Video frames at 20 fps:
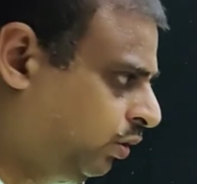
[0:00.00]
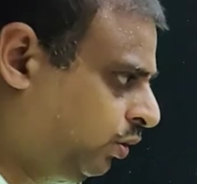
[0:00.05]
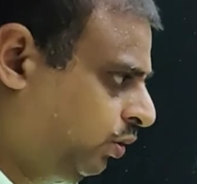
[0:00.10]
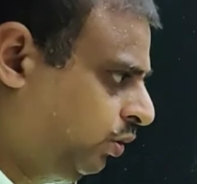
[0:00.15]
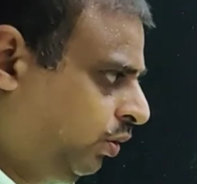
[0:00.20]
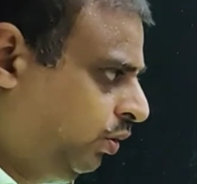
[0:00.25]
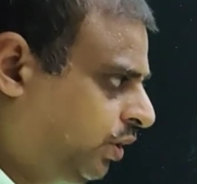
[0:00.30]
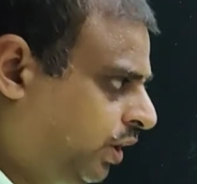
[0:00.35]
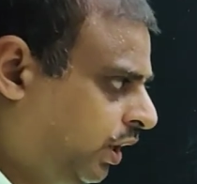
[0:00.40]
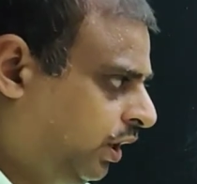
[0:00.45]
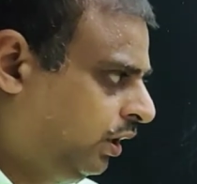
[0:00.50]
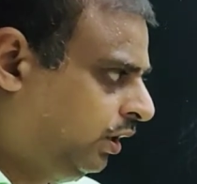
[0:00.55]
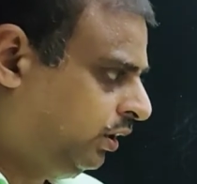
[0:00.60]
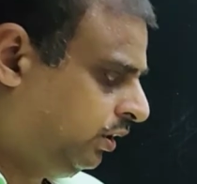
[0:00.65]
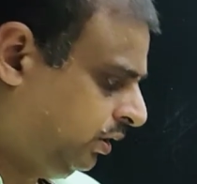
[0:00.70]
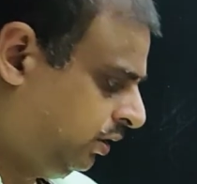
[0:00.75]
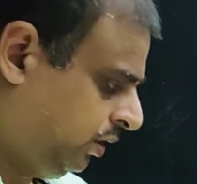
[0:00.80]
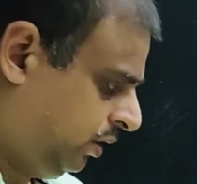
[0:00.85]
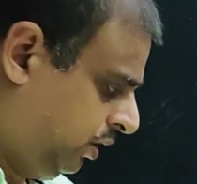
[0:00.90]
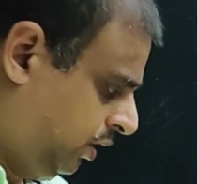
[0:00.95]
Okay,
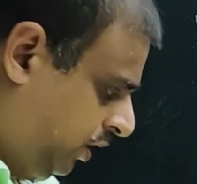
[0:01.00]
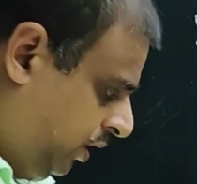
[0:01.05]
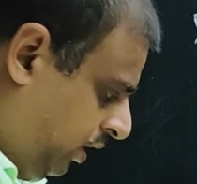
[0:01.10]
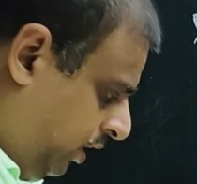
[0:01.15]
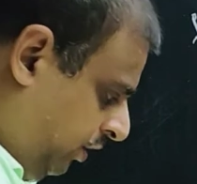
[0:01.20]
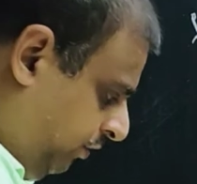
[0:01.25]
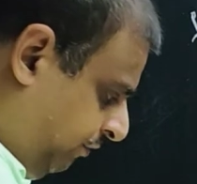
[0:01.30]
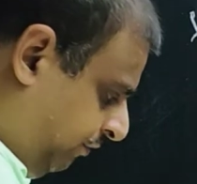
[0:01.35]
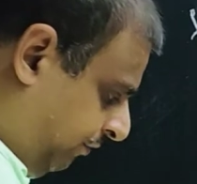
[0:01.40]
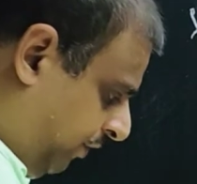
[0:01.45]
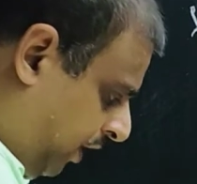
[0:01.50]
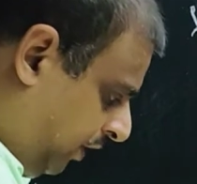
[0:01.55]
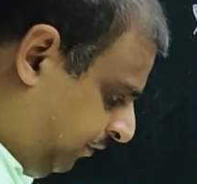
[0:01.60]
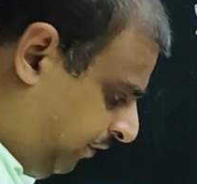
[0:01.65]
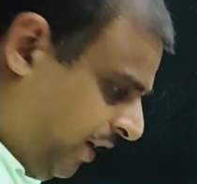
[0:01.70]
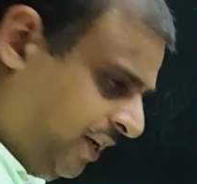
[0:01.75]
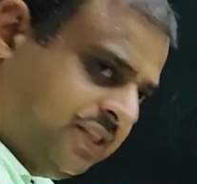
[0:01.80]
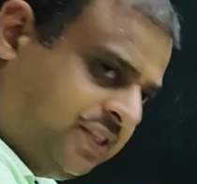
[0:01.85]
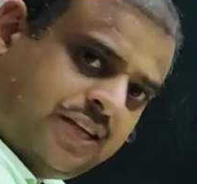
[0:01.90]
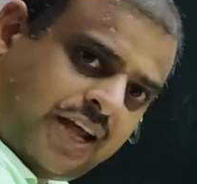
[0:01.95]
if alpha
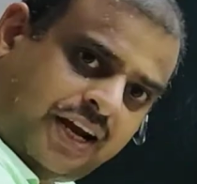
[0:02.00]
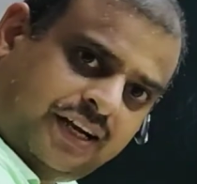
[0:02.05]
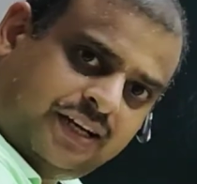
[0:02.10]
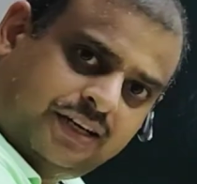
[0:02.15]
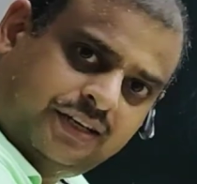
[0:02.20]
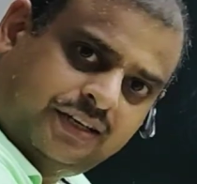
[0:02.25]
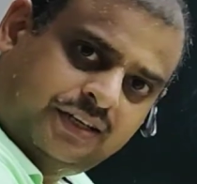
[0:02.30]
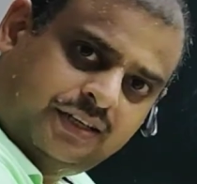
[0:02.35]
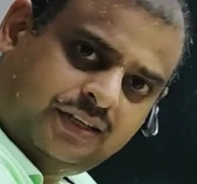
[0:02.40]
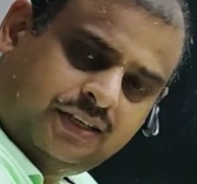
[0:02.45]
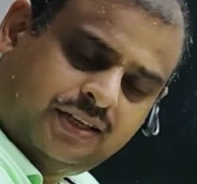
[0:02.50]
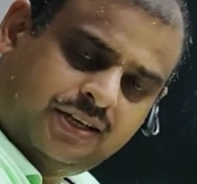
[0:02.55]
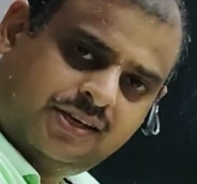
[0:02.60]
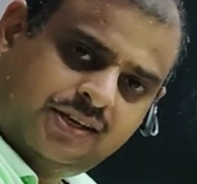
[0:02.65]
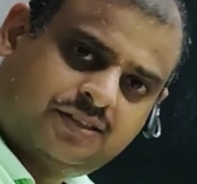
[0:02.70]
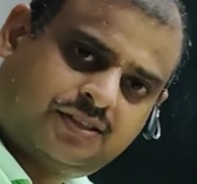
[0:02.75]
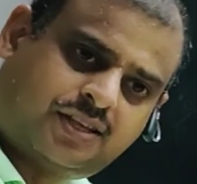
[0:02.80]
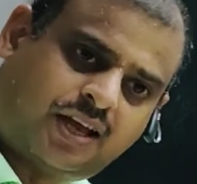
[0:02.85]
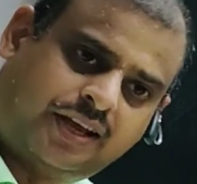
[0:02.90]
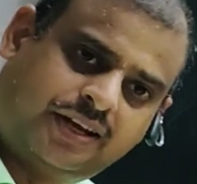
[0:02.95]
is 90 degree,
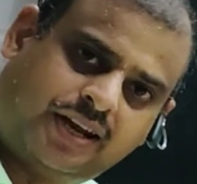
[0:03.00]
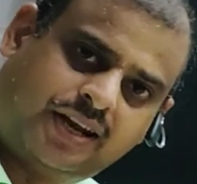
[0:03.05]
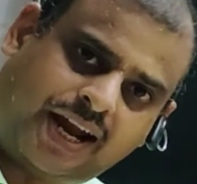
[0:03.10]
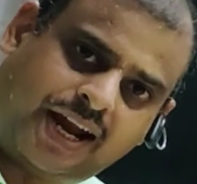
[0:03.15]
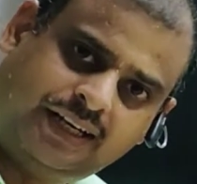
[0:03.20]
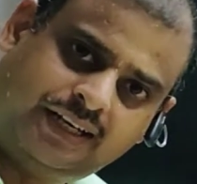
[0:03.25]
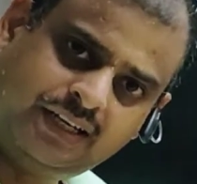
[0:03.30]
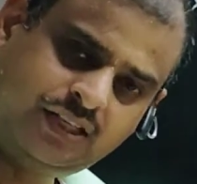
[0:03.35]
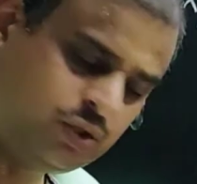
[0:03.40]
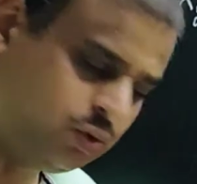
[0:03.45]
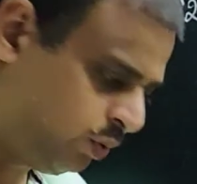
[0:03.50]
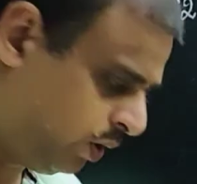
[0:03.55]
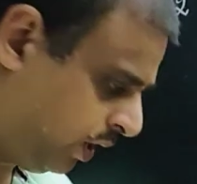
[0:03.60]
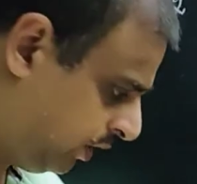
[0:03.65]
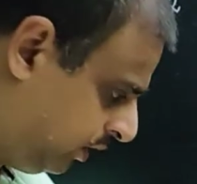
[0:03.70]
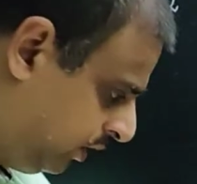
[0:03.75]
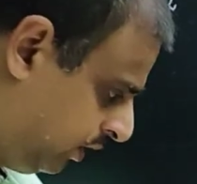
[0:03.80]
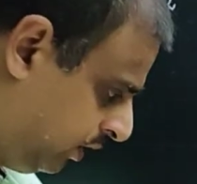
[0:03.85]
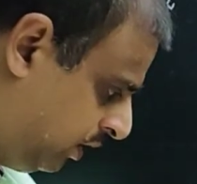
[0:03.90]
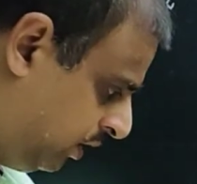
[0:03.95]
sine 90 is 1.
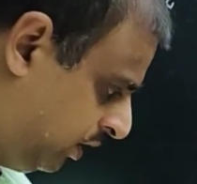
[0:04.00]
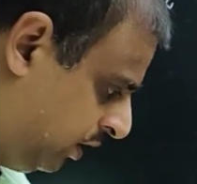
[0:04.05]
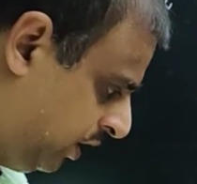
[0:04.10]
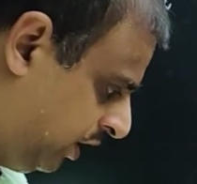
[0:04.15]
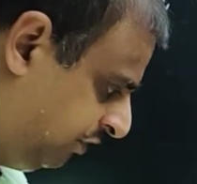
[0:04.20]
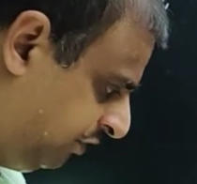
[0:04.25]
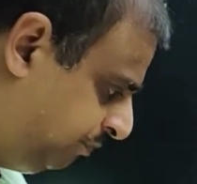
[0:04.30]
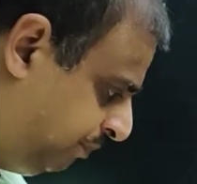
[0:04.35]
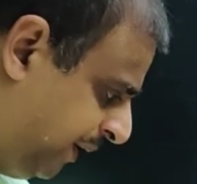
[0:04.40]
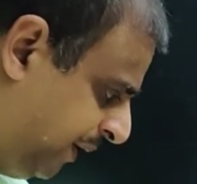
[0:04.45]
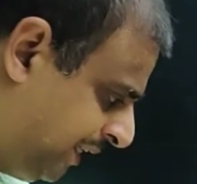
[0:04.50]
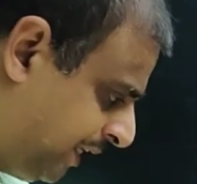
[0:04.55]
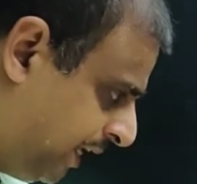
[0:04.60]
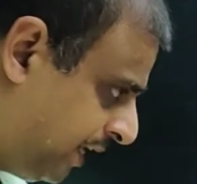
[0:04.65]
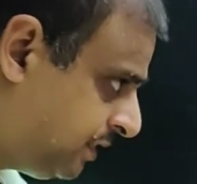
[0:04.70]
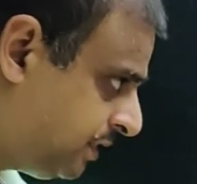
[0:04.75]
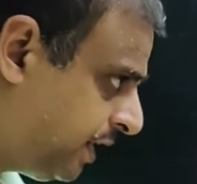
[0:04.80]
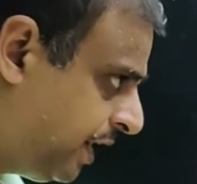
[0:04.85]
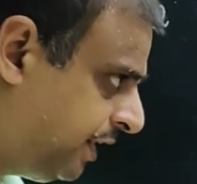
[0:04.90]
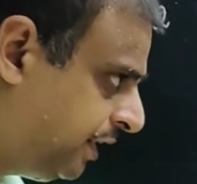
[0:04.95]
If beta is
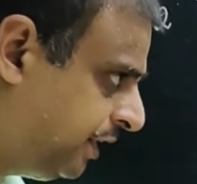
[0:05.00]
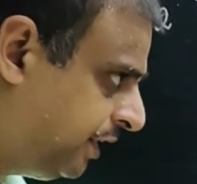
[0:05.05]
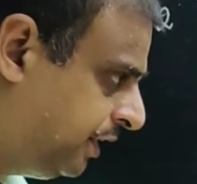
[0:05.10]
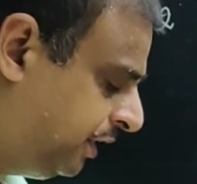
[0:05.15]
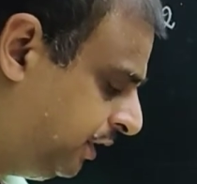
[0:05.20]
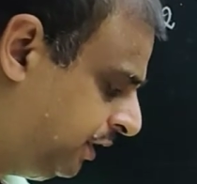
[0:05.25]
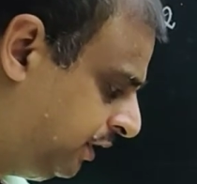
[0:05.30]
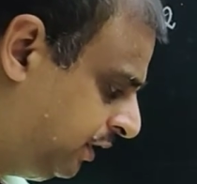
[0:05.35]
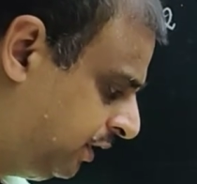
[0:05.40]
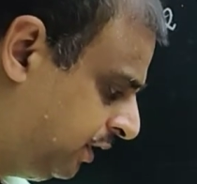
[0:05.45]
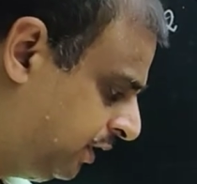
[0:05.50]
90 degree,